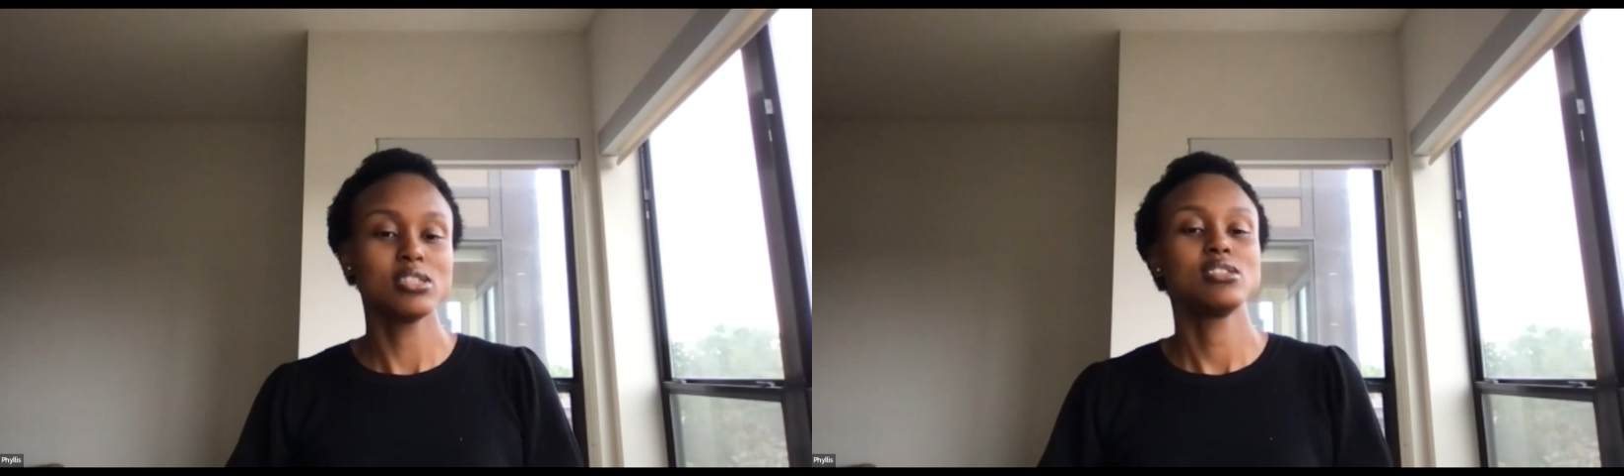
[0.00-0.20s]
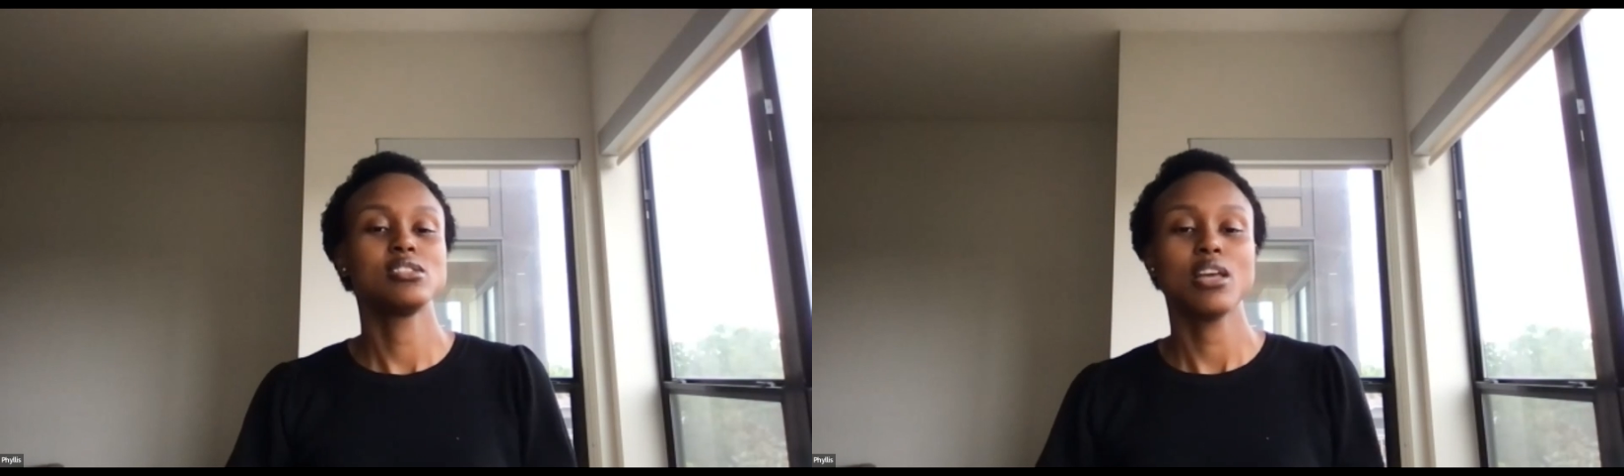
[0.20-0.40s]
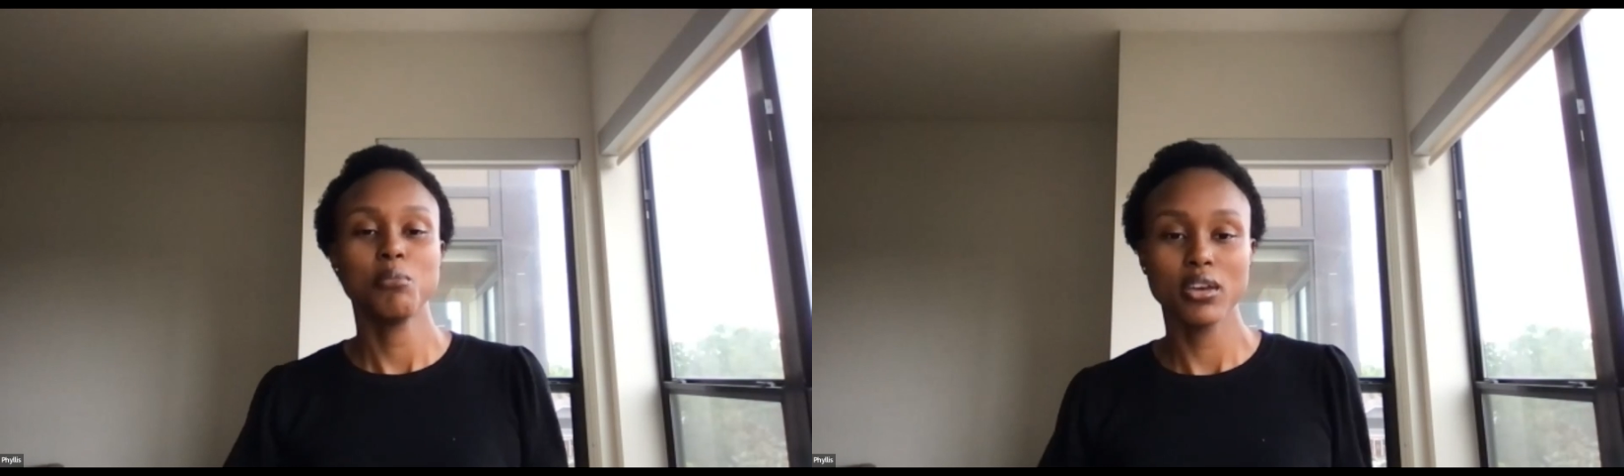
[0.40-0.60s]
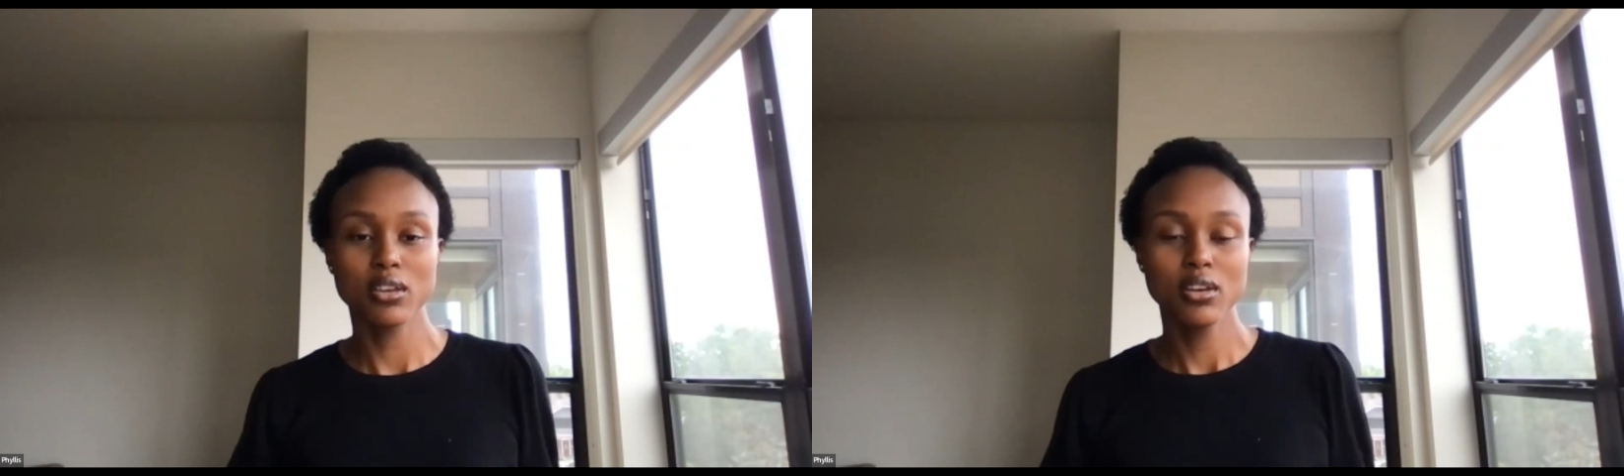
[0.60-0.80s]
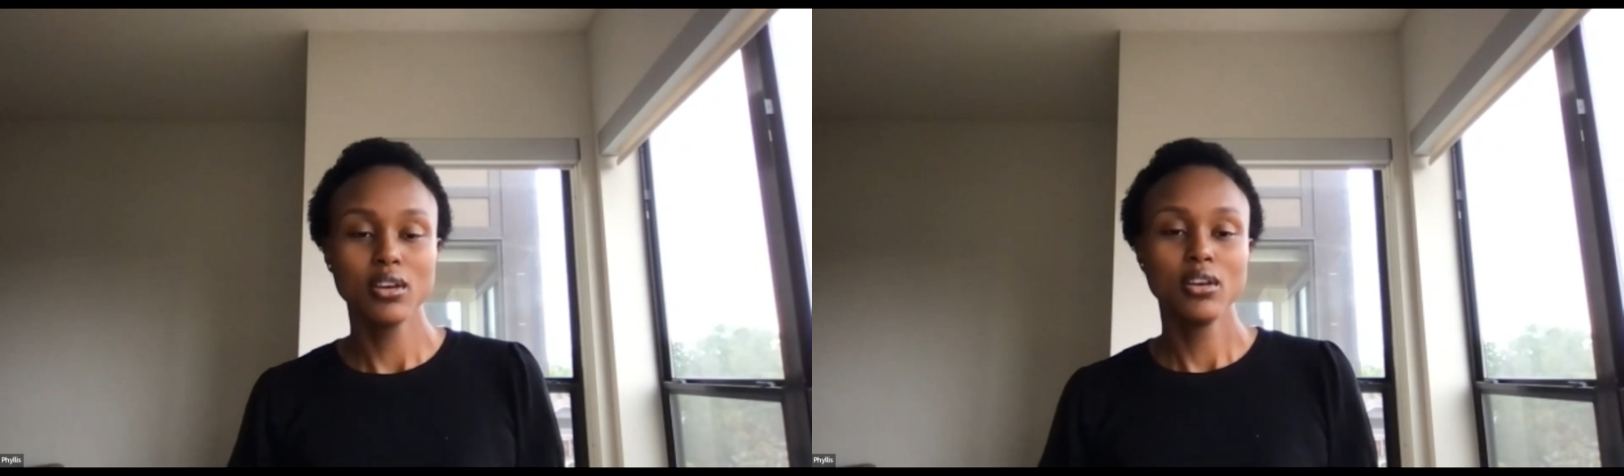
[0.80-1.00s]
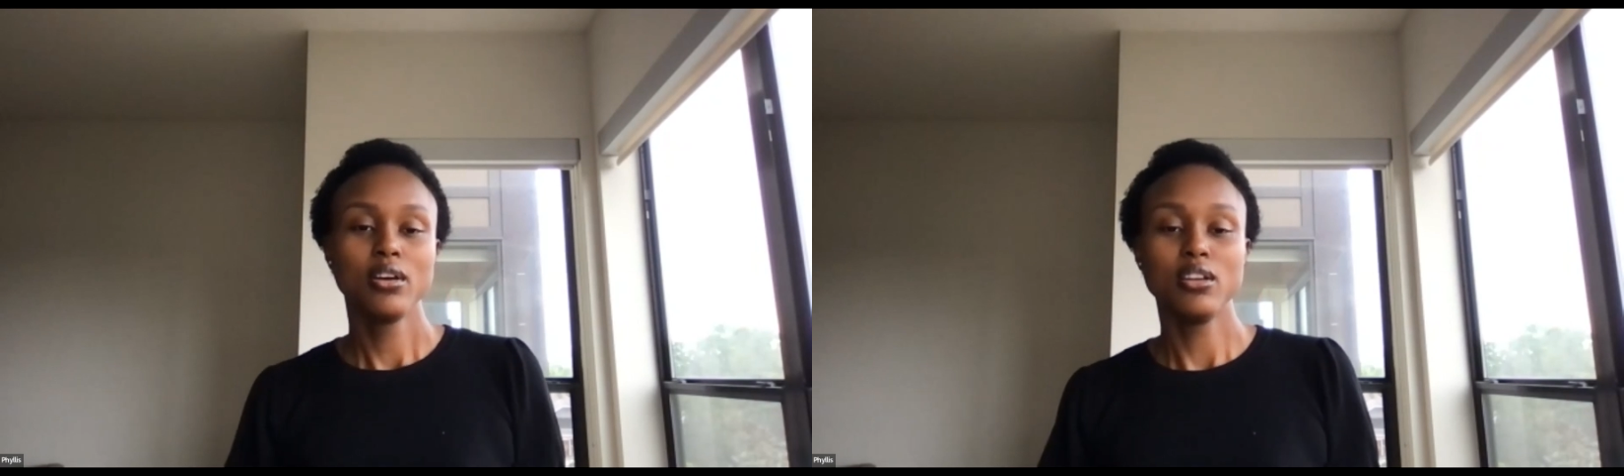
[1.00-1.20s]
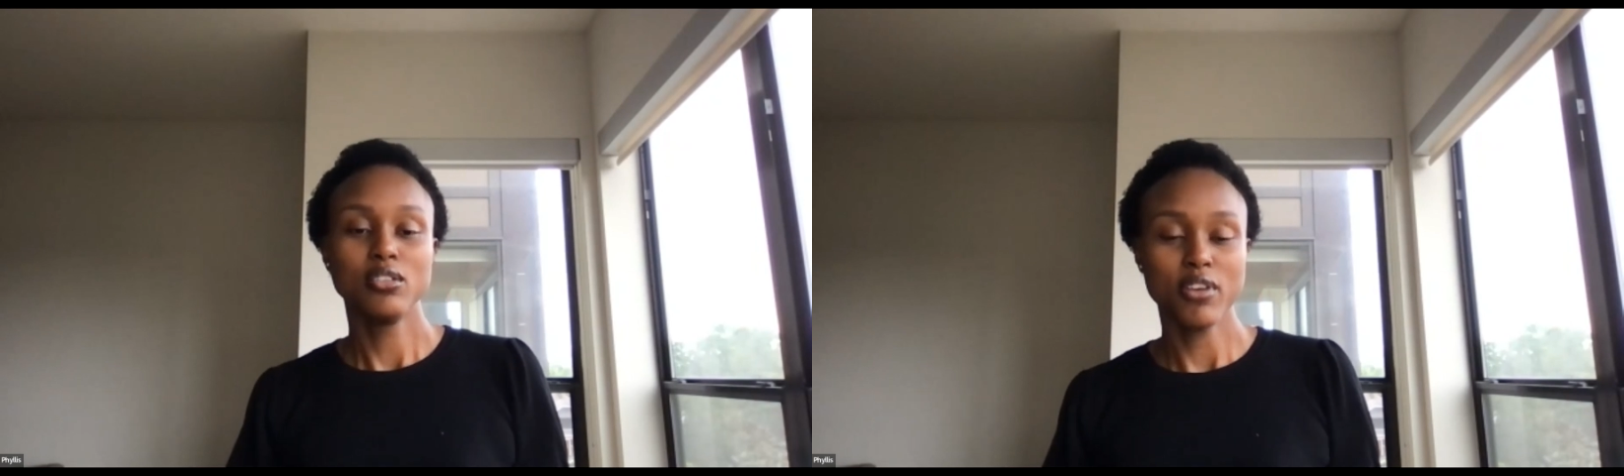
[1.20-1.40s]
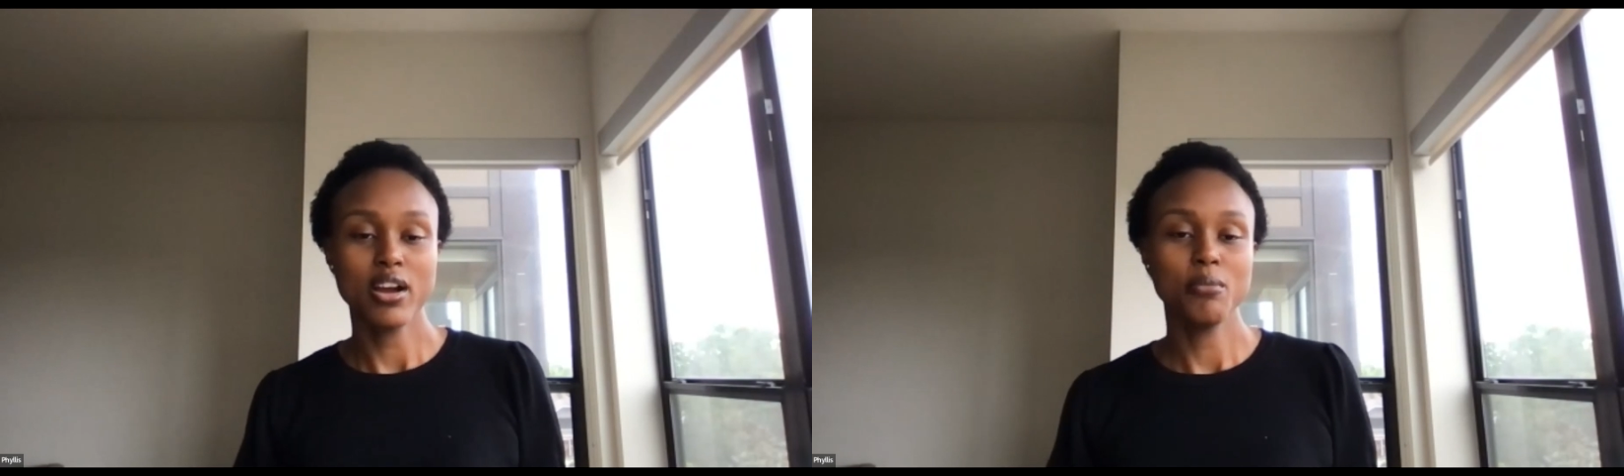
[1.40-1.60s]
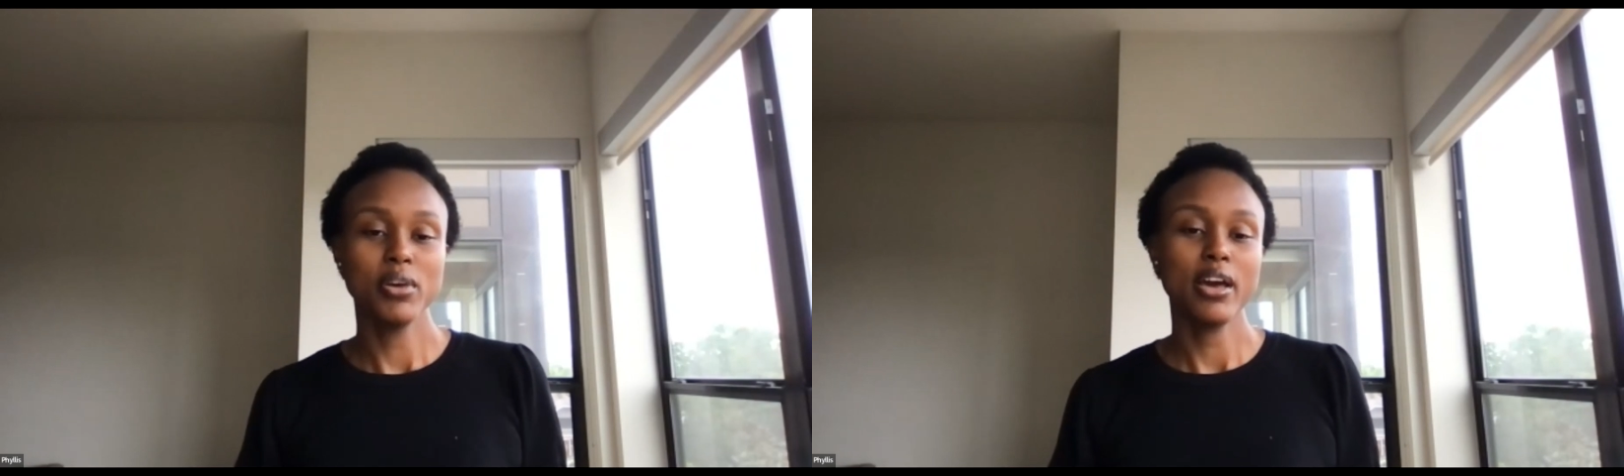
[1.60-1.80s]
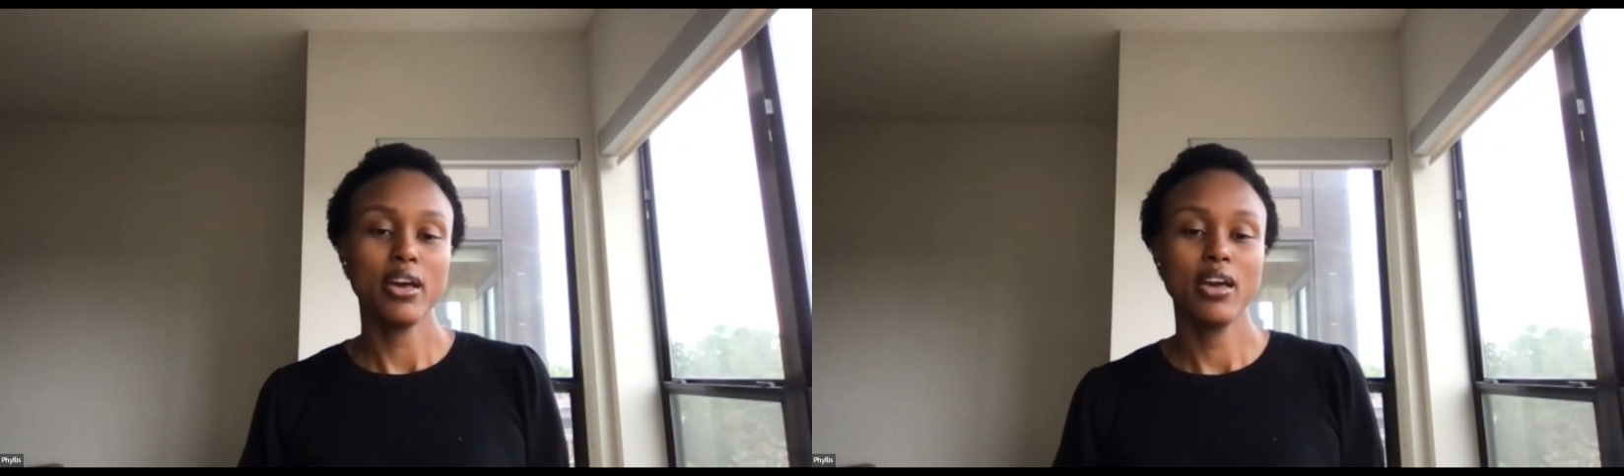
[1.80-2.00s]
systemic
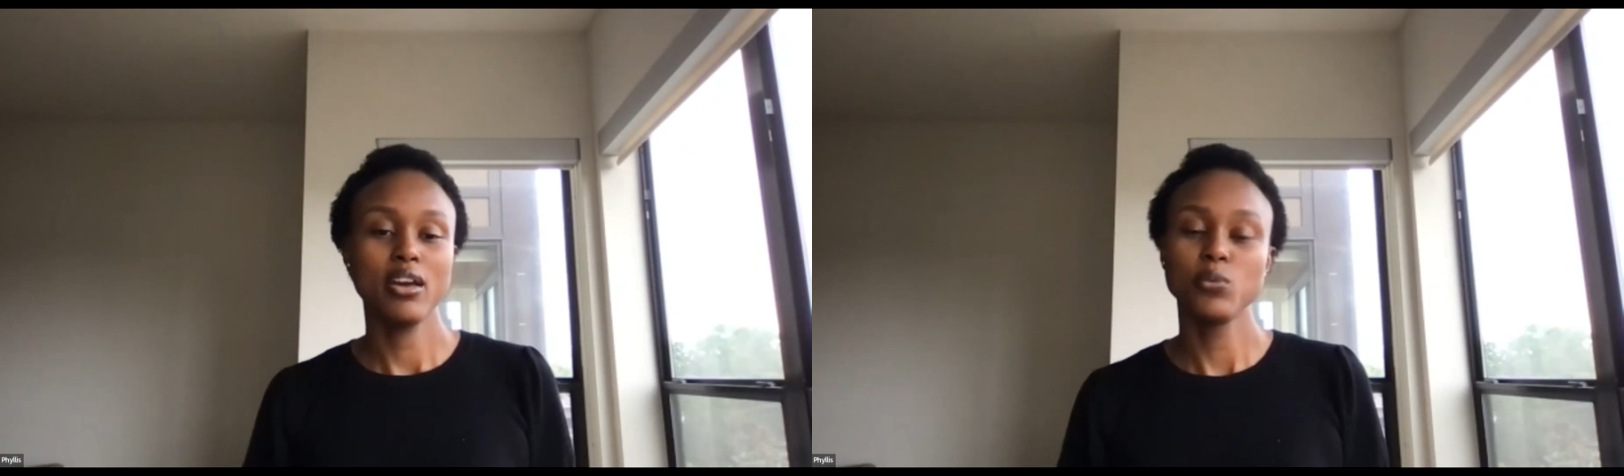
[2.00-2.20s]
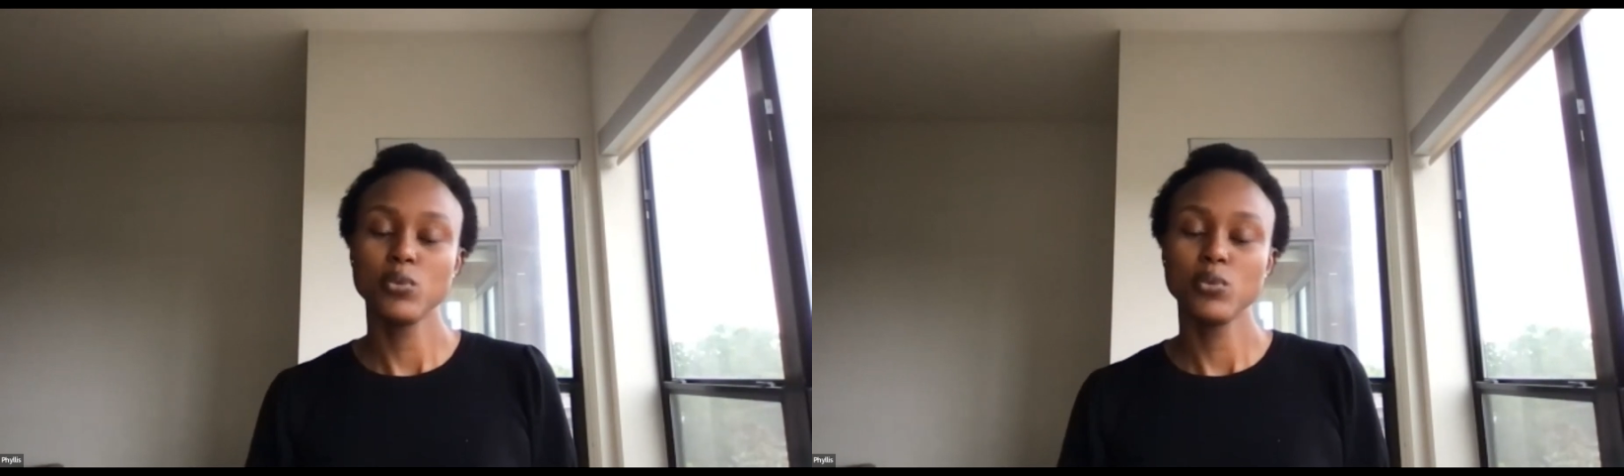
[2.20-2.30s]
environment at hand,